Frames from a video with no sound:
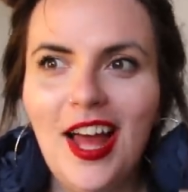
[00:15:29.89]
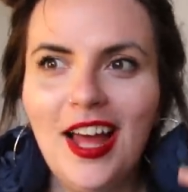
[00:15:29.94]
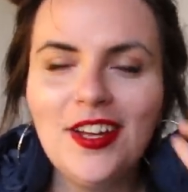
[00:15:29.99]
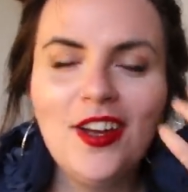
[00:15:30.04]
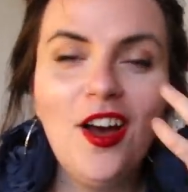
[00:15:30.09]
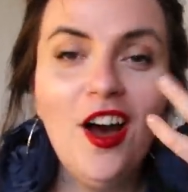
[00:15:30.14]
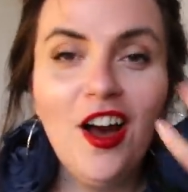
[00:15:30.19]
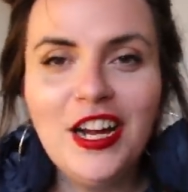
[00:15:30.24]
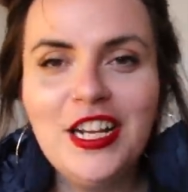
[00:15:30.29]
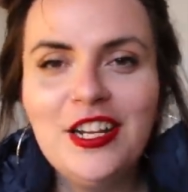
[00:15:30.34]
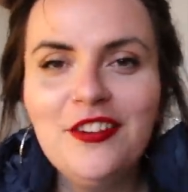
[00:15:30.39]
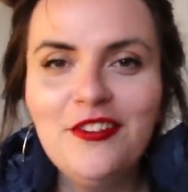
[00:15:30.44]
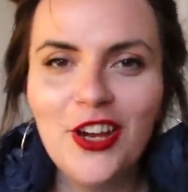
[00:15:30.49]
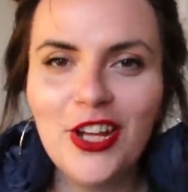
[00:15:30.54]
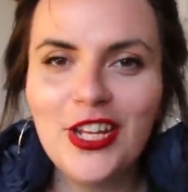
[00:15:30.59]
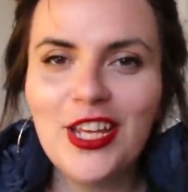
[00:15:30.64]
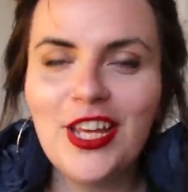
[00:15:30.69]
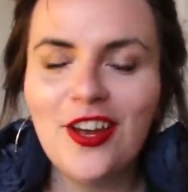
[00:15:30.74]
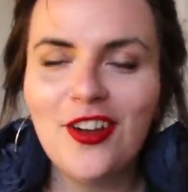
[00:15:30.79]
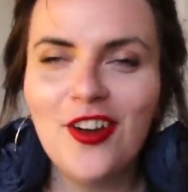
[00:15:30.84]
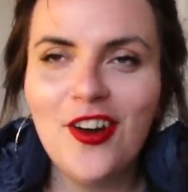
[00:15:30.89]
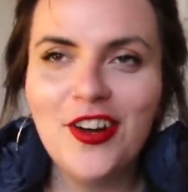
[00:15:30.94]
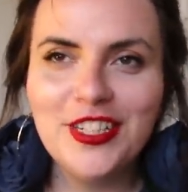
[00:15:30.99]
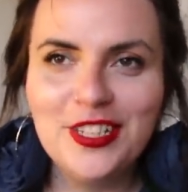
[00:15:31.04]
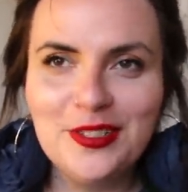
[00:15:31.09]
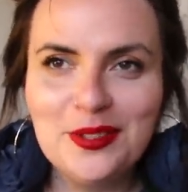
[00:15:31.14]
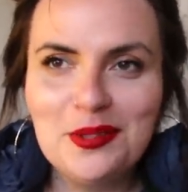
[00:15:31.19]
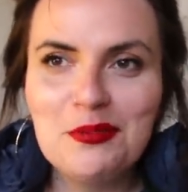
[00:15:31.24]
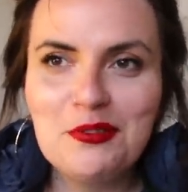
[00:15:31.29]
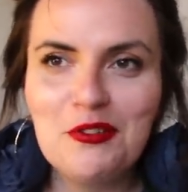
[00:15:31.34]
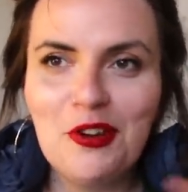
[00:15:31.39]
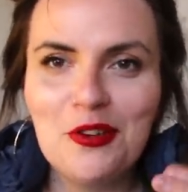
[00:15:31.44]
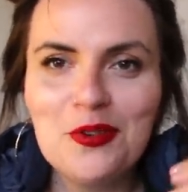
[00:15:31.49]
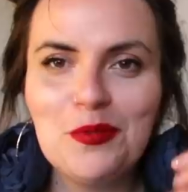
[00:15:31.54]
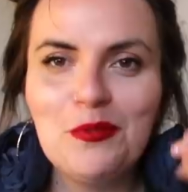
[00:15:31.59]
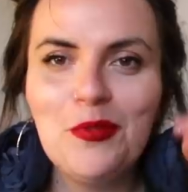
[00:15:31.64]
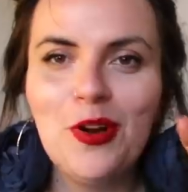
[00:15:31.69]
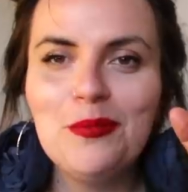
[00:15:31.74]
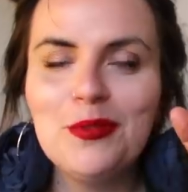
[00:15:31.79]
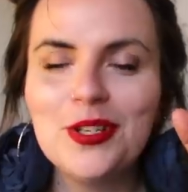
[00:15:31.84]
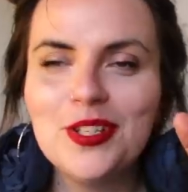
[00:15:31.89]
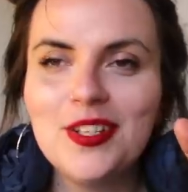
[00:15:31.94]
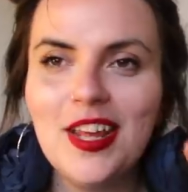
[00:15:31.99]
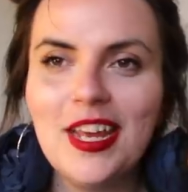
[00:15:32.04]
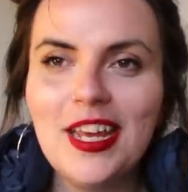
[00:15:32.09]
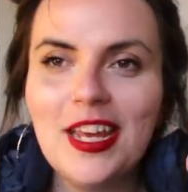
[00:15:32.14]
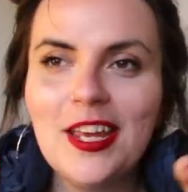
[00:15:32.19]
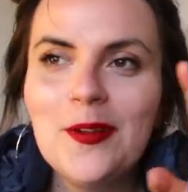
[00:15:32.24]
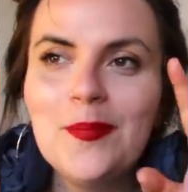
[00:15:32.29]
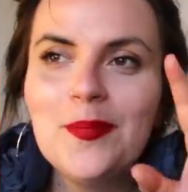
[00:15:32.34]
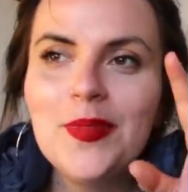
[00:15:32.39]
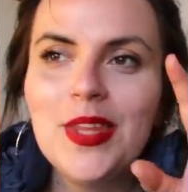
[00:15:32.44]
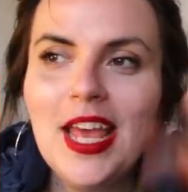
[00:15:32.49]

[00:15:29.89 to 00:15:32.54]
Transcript: and kind of like a Guardian subscription where I'm just like,